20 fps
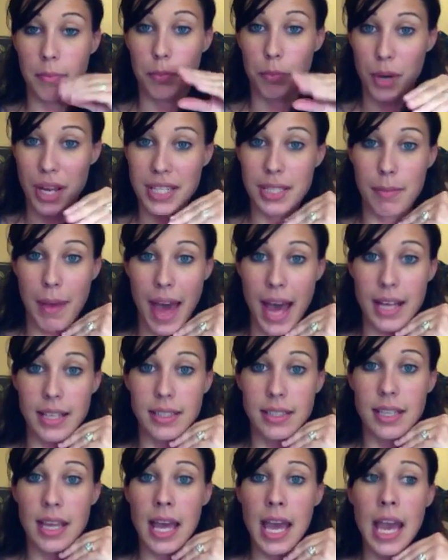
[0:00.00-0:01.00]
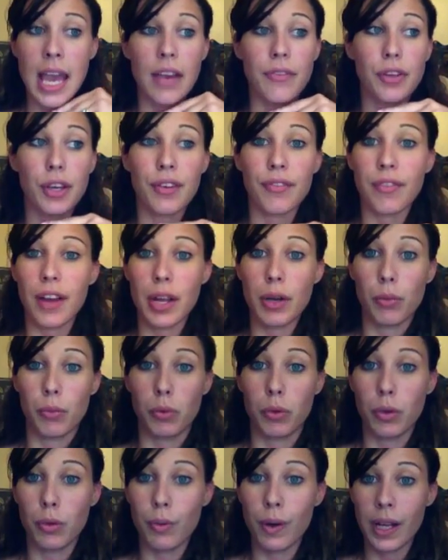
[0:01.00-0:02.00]
breast pads. If you can find
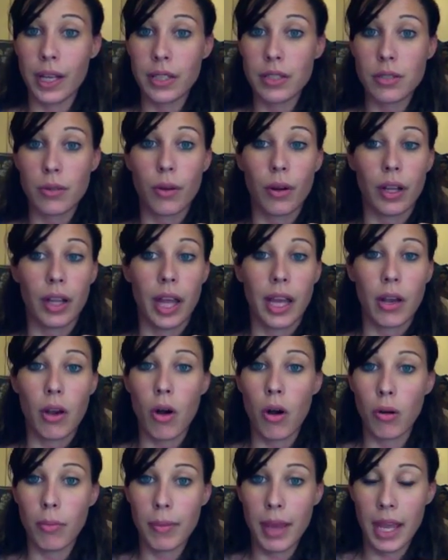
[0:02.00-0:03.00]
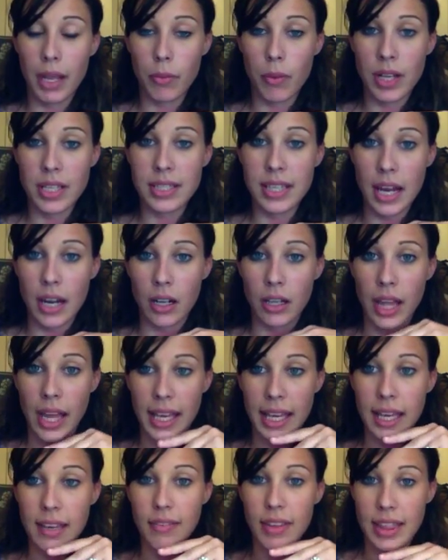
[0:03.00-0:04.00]
wool ones or like homemade ones that are
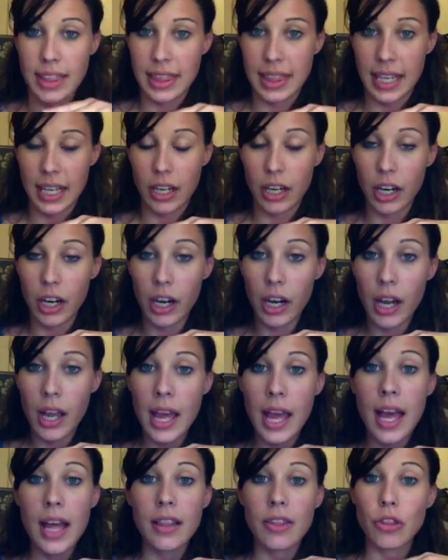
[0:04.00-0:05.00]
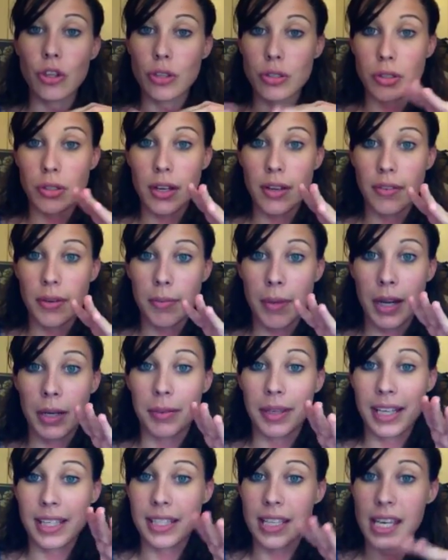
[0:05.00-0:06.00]
like even thicker, those are even better
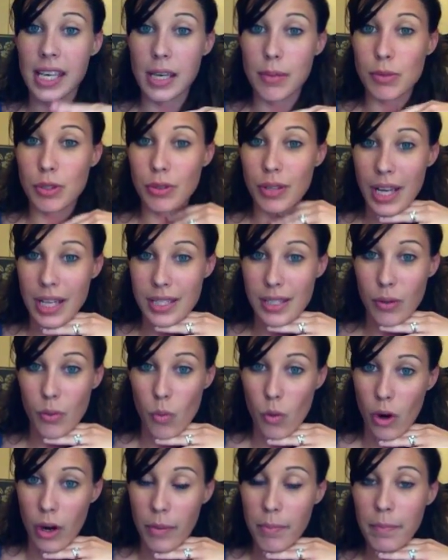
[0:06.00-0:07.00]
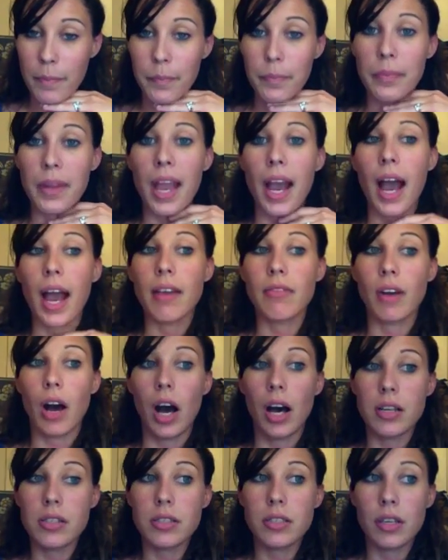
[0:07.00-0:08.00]
because it keeps you nice and warm. I've
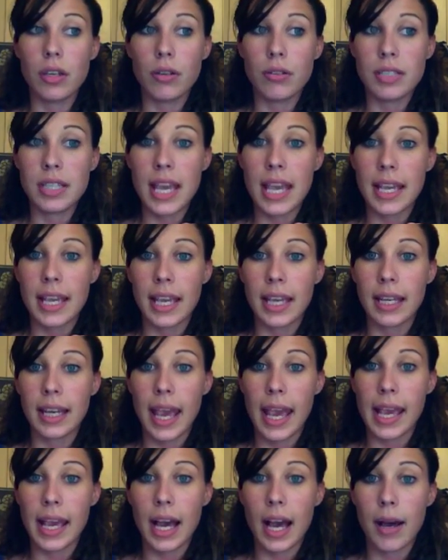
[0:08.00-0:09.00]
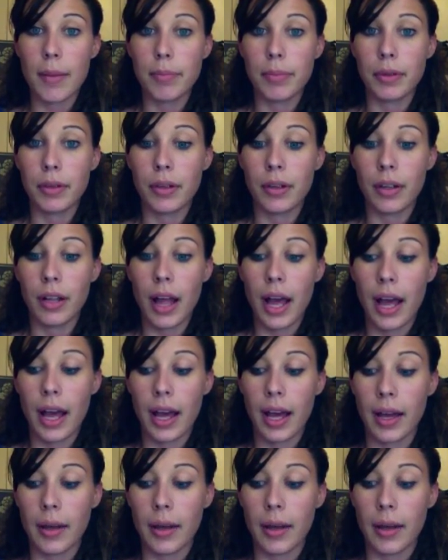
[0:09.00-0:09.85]
also taken a couple, what